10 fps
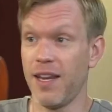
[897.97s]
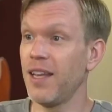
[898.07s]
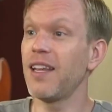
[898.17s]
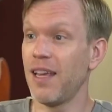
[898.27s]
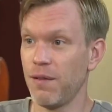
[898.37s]

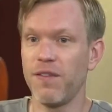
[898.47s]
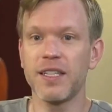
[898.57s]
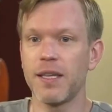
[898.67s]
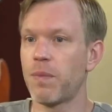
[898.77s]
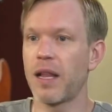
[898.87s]
like, it, and
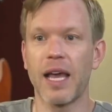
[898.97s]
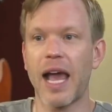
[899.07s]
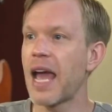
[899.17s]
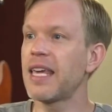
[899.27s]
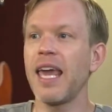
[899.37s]
fix it. But
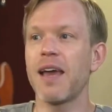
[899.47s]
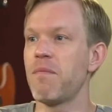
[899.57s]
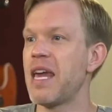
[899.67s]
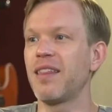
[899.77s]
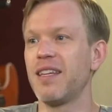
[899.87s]
like, I
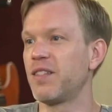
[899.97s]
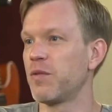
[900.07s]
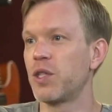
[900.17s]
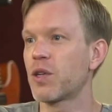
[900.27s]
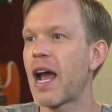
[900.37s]
can't make this
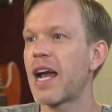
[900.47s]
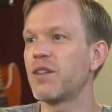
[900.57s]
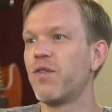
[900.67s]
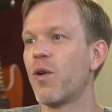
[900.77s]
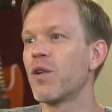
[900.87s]
from
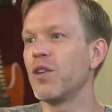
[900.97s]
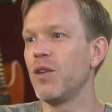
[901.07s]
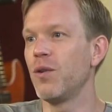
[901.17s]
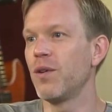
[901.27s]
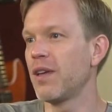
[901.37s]
scratch for
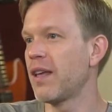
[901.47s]
you